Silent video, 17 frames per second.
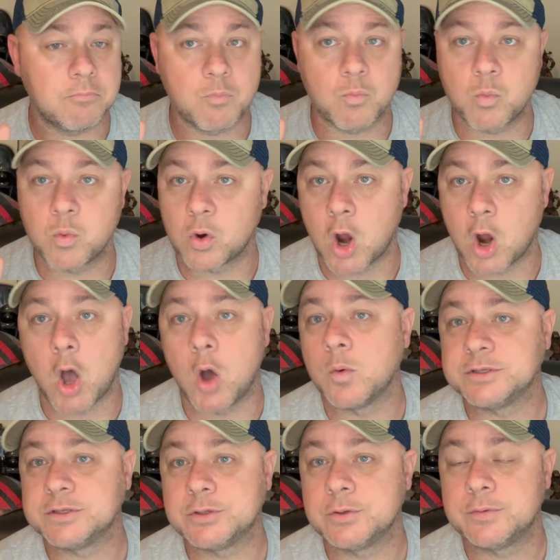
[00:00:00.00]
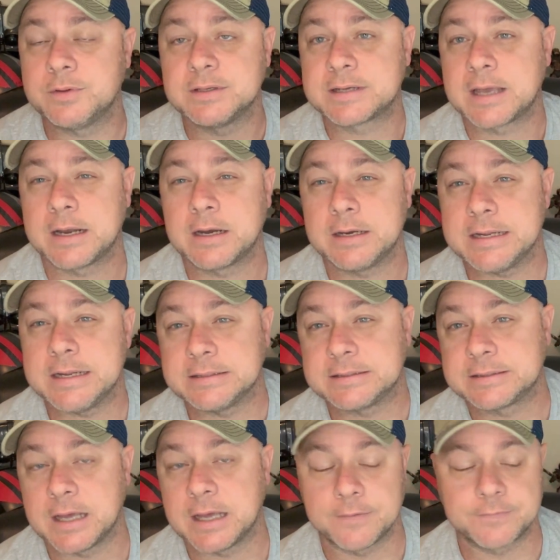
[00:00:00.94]
we're always doing this kind of neat
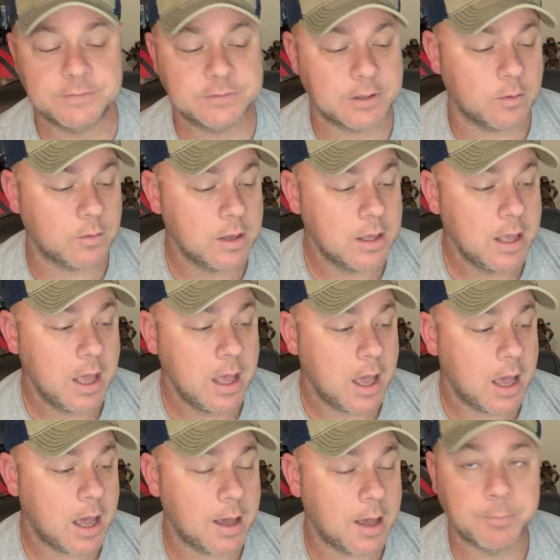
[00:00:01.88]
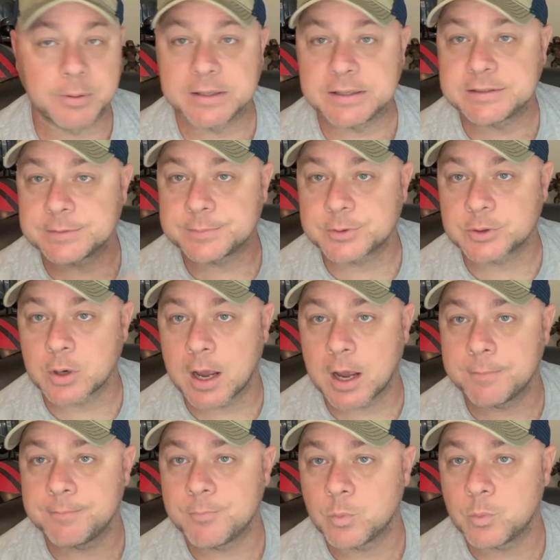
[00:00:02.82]
stuff. So please
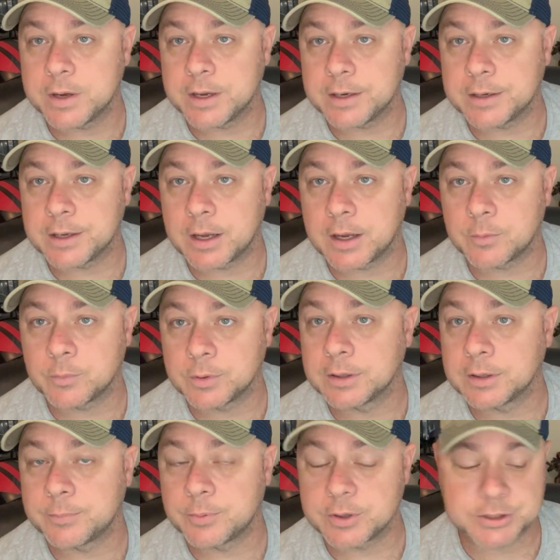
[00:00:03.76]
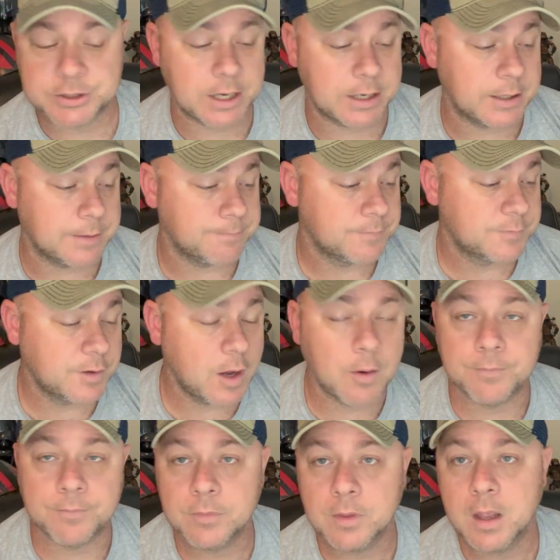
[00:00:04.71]
subscribe. We'd really appreciate it.
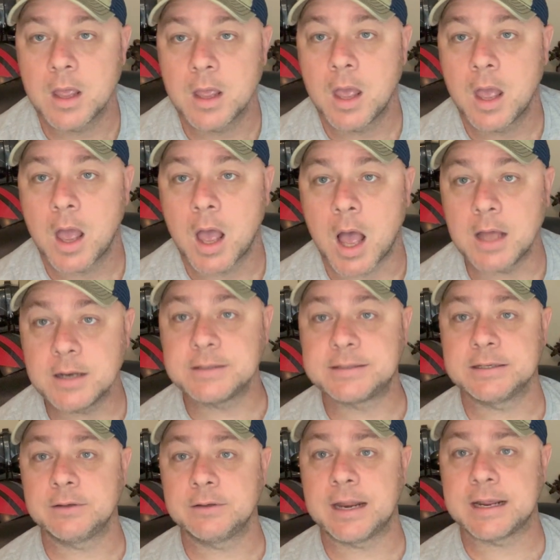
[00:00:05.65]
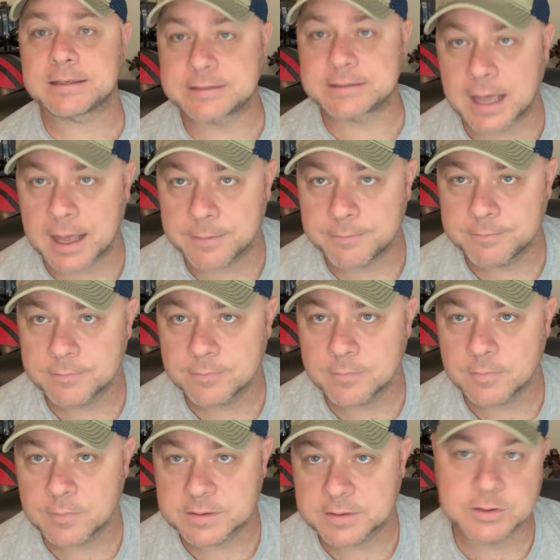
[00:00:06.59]
So until next time,
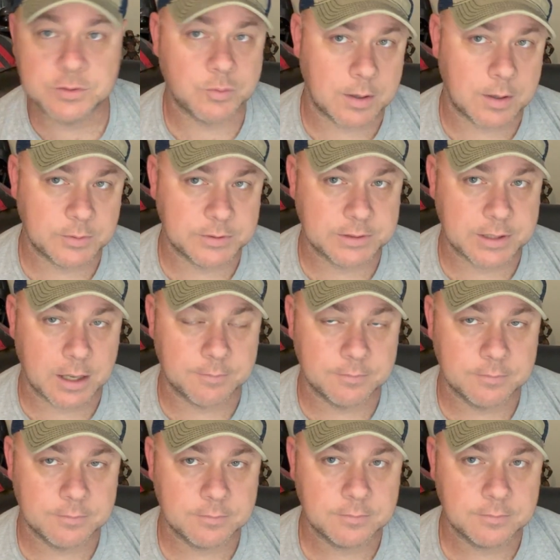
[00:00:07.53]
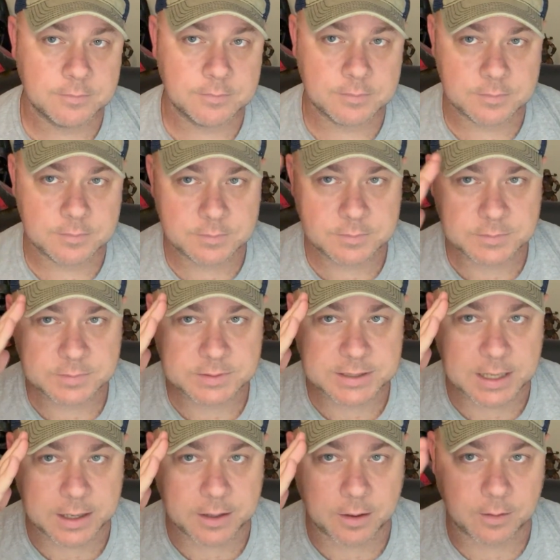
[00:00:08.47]
this is Rebel Scum
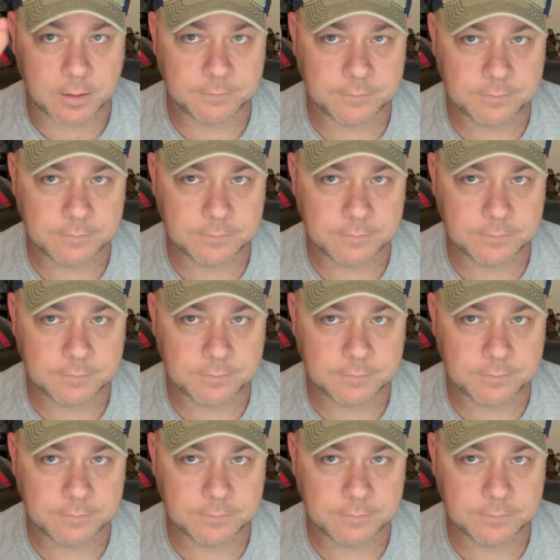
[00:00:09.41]
signing off.